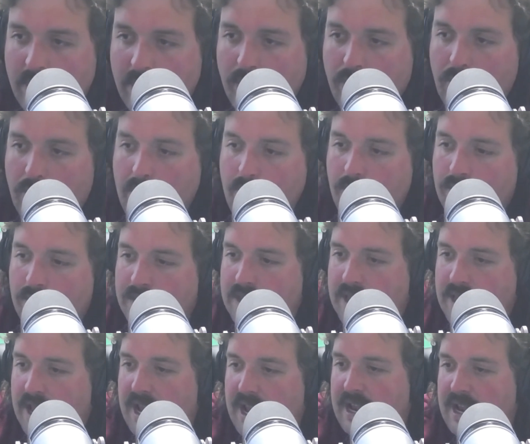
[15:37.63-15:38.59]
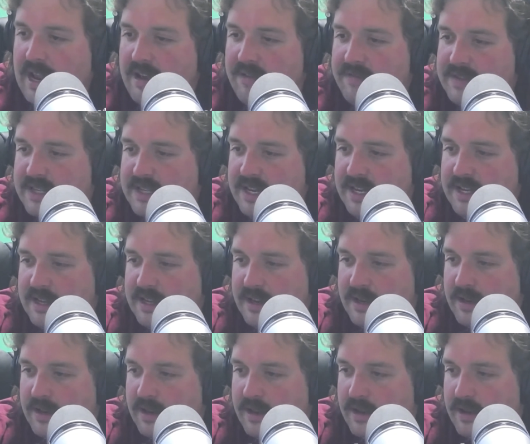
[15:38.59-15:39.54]
When was the AAF season?
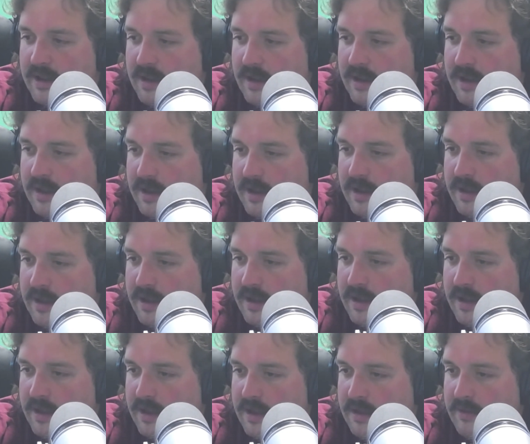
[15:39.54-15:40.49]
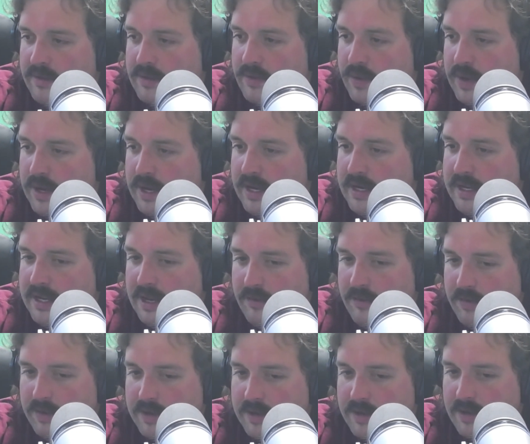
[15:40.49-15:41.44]
It was
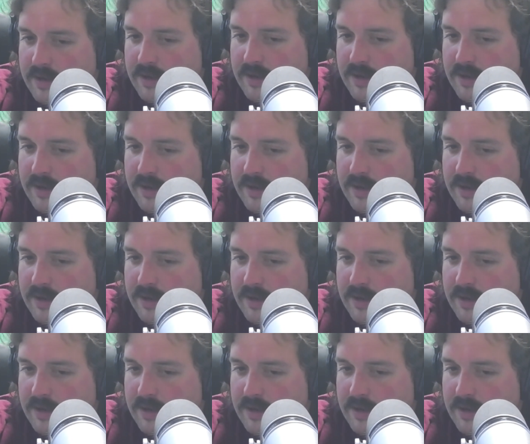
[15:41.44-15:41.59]
2018, wasn't it?